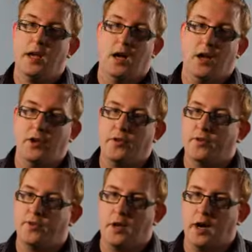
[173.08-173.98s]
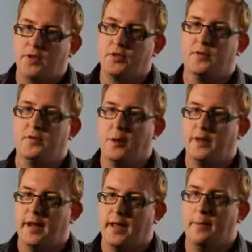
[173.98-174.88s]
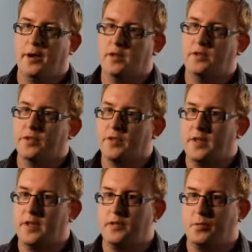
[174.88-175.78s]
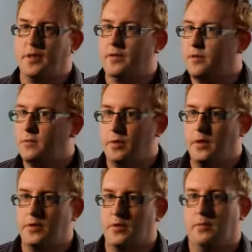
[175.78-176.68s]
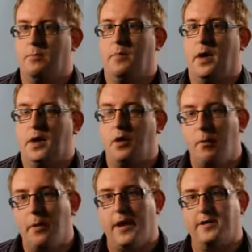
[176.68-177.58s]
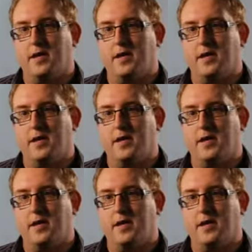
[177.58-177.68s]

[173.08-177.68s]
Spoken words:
And our software dynamically does this with some complex